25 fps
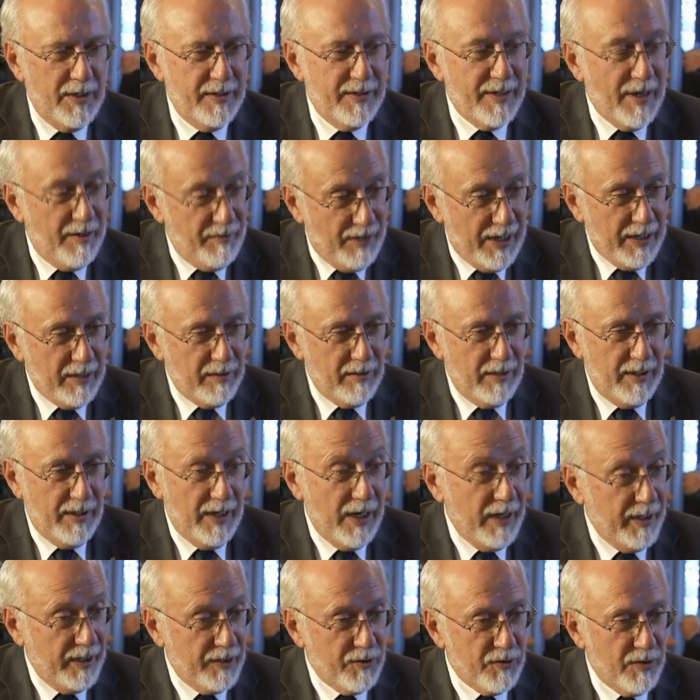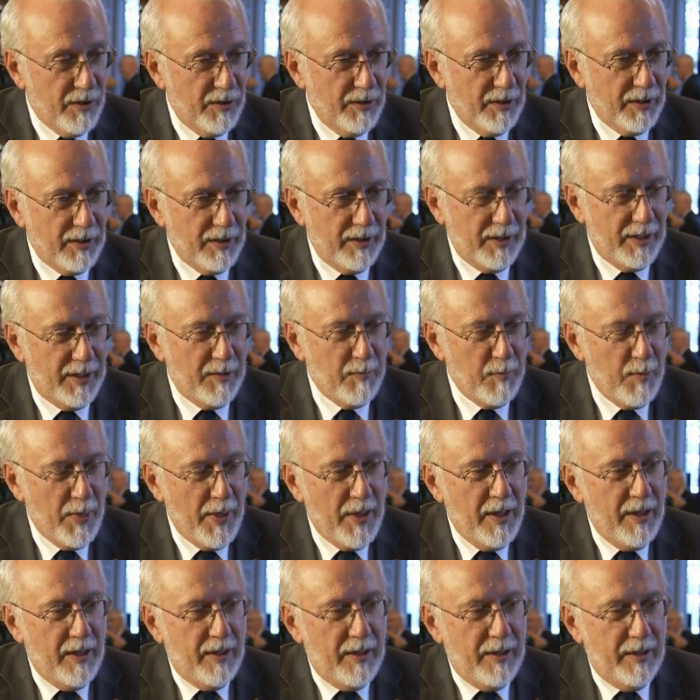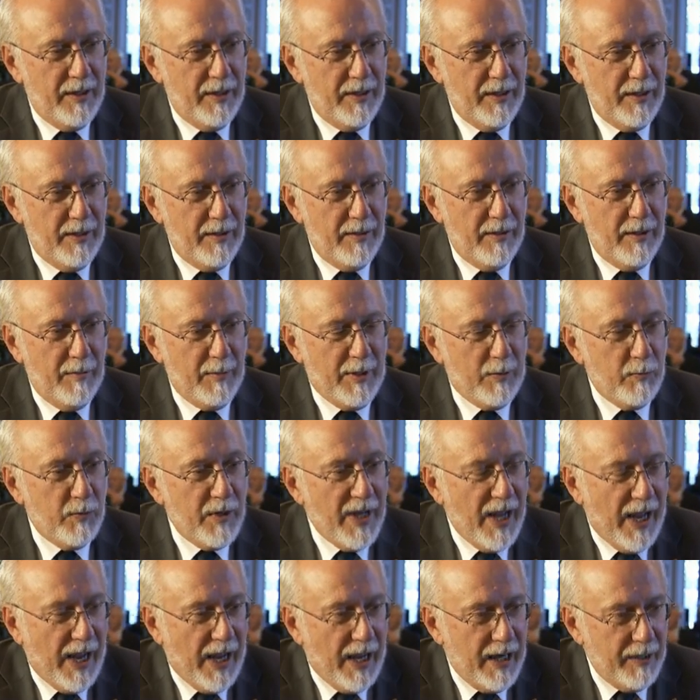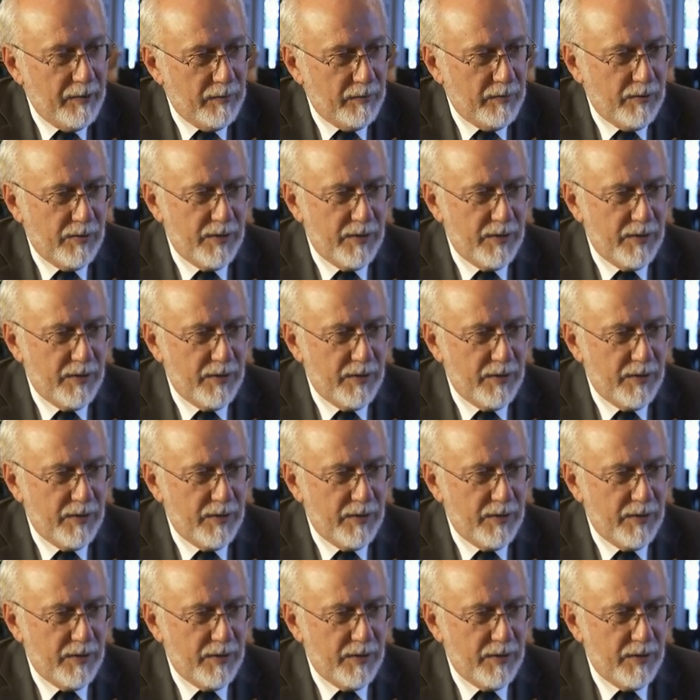directly, electronically. I mean, we had, of